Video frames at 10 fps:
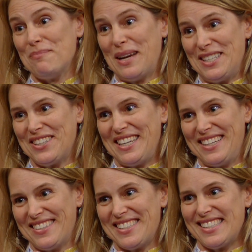major
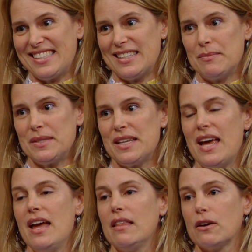ecosystems,
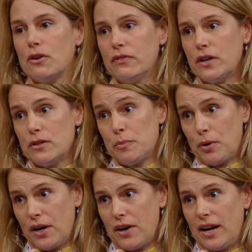the Gulf Coast
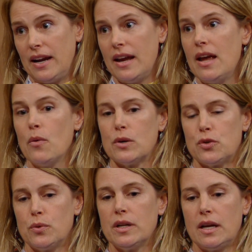prairie, which
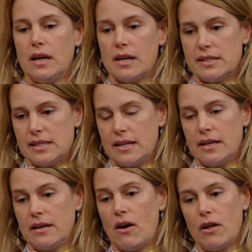really
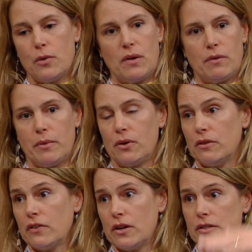extended all the way from the
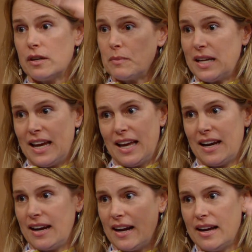Gulf Coast up to
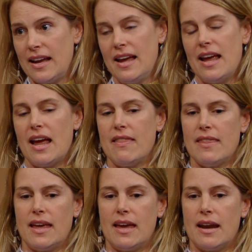Canada, right. and
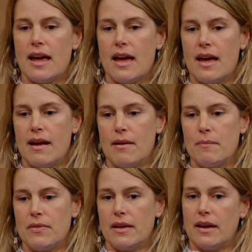then
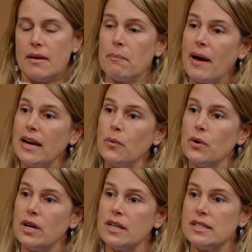um, the piney
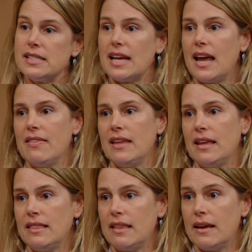woods, and
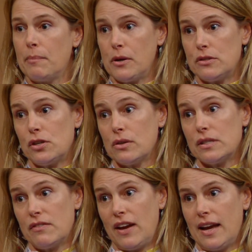then the post oak
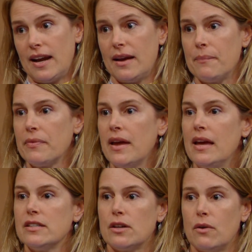savanna.
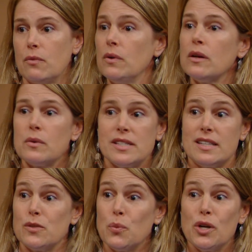So it really wasn't
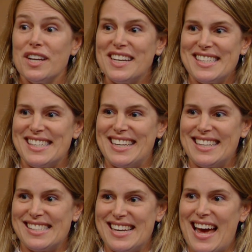as wooded as it
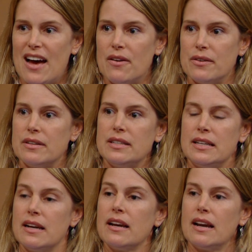is now. It
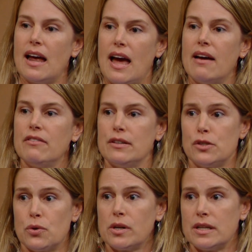didn't have
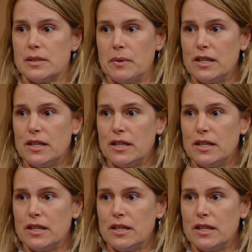historically as many